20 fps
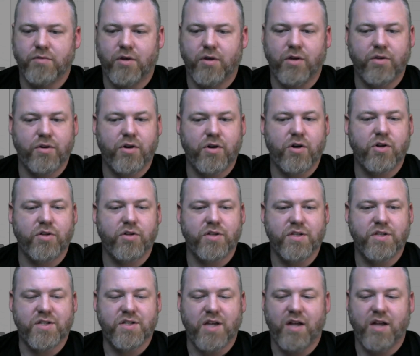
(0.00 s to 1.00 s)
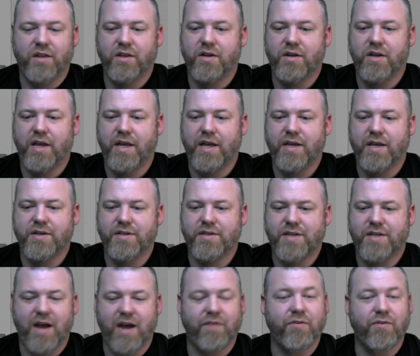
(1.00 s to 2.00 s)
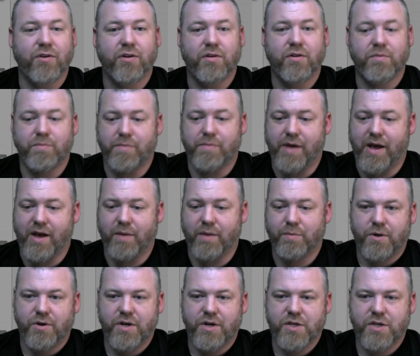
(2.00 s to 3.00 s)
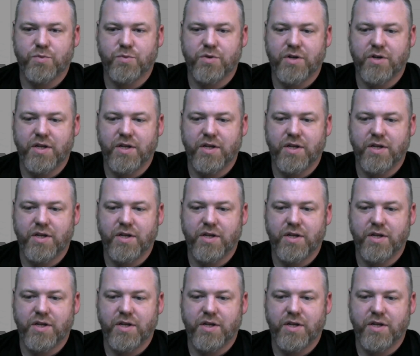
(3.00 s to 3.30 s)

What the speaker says: All in all, a solid in Tavern map. Our next one